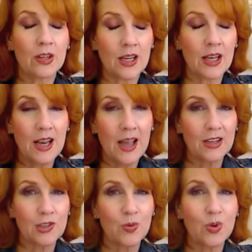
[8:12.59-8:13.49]

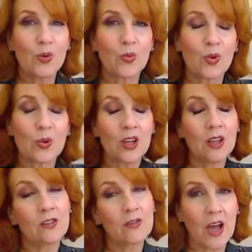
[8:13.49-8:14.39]
natural were
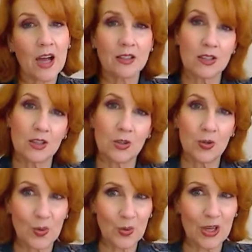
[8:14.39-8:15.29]
in fact
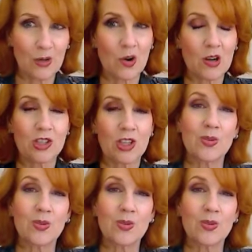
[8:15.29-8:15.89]
greenwashed.